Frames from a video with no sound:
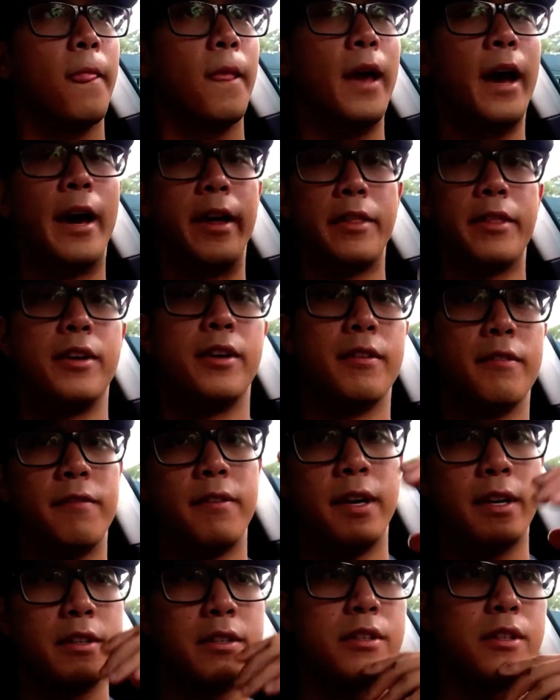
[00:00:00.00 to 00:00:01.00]
at the
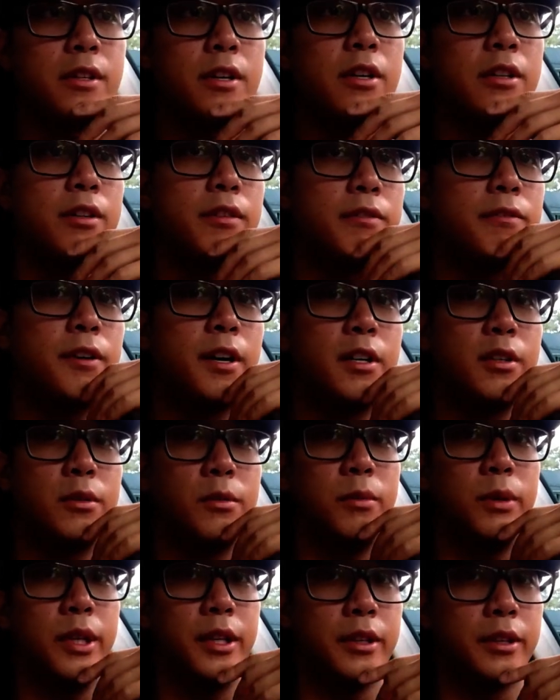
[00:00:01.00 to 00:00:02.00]
event on the final
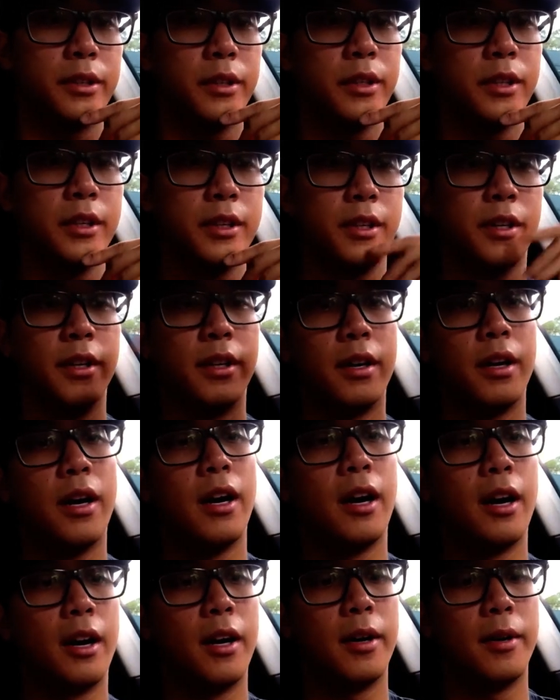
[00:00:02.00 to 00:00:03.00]
week.
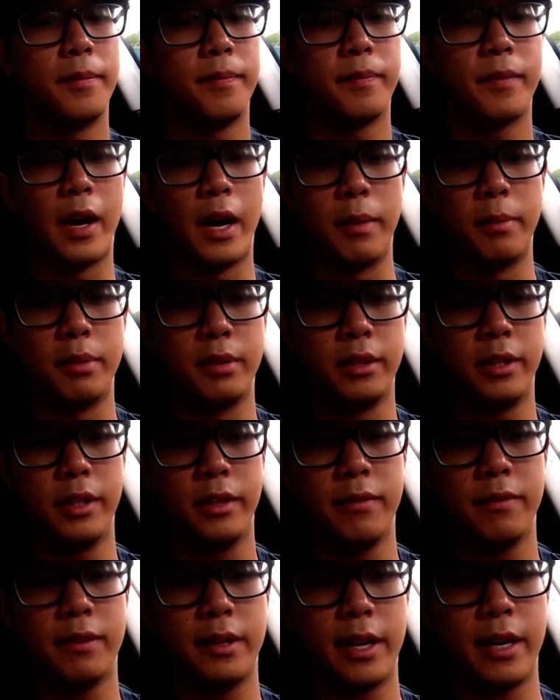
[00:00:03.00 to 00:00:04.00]
I
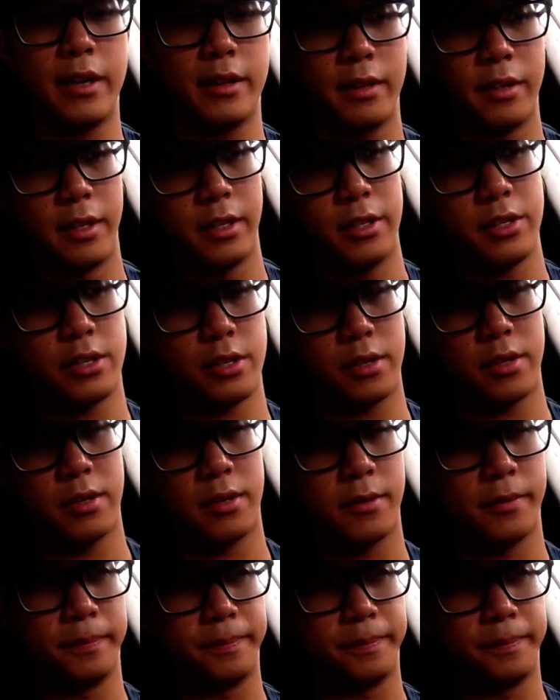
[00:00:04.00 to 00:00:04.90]
believe that this